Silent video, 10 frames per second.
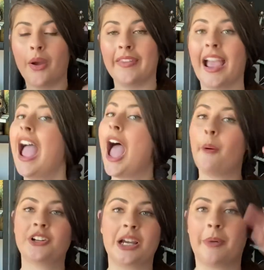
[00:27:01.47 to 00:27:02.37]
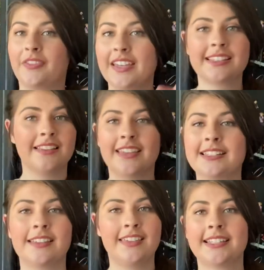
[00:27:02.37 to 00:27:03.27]
like, I want to talk about this,
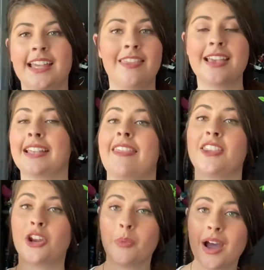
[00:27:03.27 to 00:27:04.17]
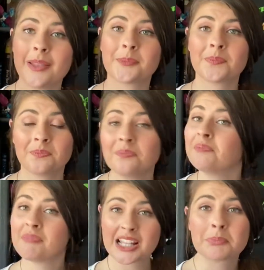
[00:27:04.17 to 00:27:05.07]
this, and this. And you know what?
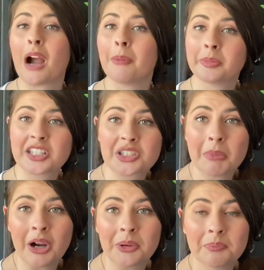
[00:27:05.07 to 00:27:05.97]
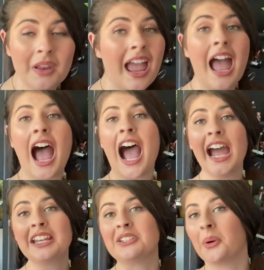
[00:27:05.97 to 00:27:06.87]
That's probably smart.
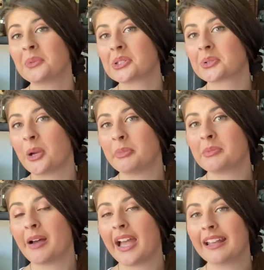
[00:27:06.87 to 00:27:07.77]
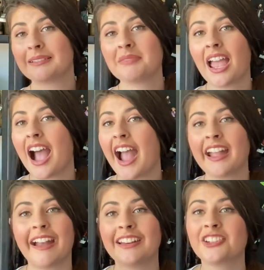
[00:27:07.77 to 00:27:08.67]
I don't script mine. I
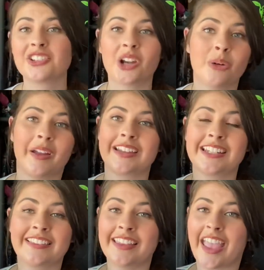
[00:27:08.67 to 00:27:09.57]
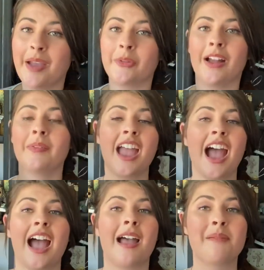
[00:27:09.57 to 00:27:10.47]
kind of just start ranting at the camera.
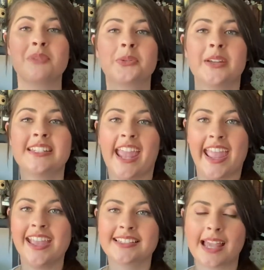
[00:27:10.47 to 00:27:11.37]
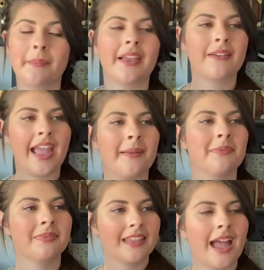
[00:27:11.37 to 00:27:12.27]
In between takes, I'm like, okay,
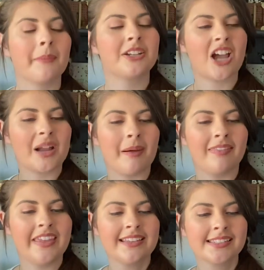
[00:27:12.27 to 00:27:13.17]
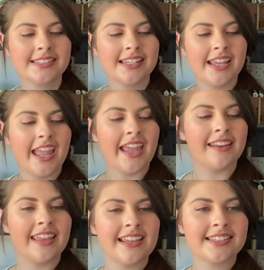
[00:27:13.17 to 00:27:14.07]
I'm gonna talk about this,
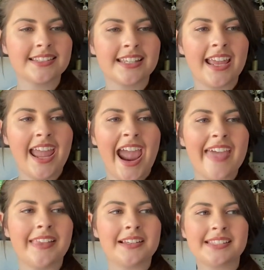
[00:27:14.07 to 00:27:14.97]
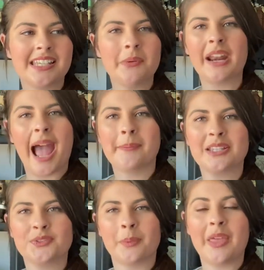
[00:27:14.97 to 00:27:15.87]
and then see what
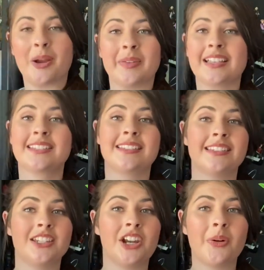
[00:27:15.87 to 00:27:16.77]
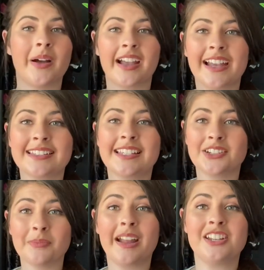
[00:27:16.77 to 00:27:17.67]
happens from there, because you know what, guys? These
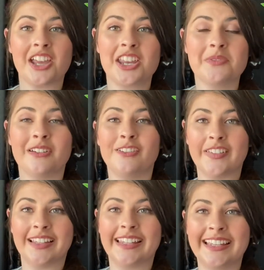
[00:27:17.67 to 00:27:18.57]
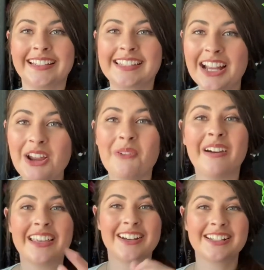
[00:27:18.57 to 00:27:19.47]
are my genuine feelings.
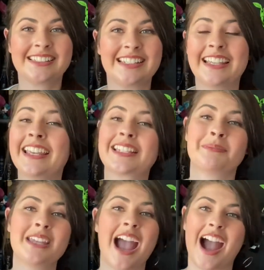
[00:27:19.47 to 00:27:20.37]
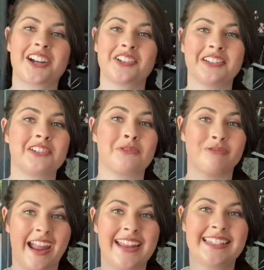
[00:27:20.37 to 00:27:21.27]
What you're seeing is me actually just
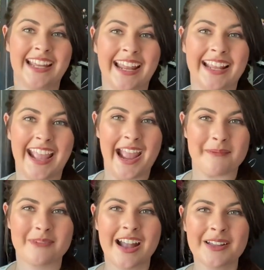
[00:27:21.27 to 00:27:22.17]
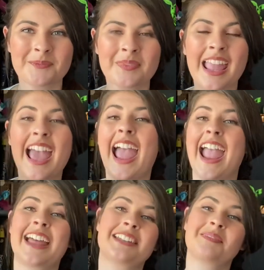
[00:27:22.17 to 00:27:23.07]
ranting at a camera,
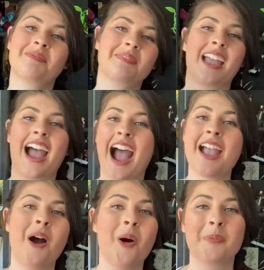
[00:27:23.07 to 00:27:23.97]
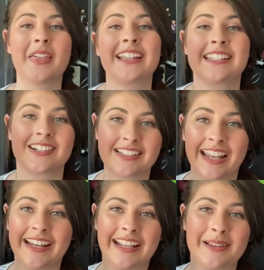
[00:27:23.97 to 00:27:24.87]
and I hope that's
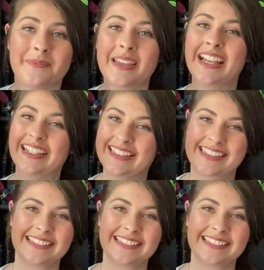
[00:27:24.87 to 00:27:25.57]
entertaining, because